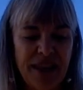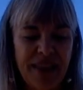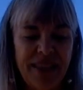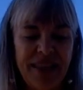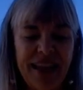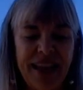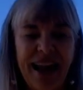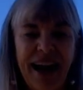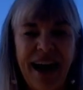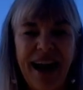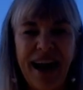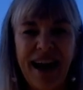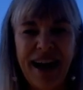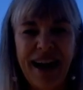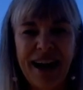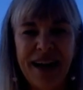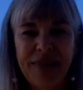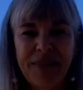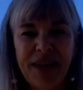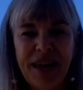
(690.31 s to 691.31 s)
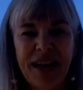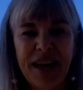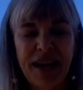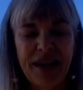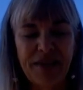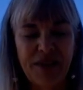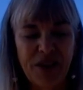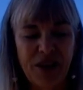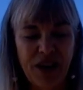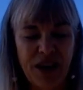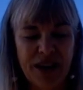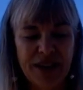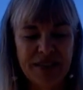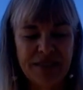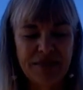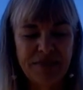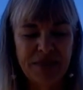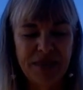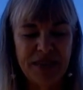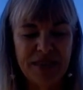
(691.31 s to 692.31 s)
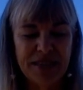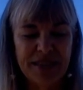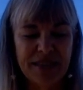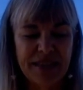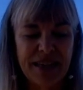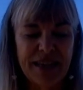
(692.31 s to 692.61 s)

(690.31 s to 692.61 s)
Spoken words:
that I may have God's peace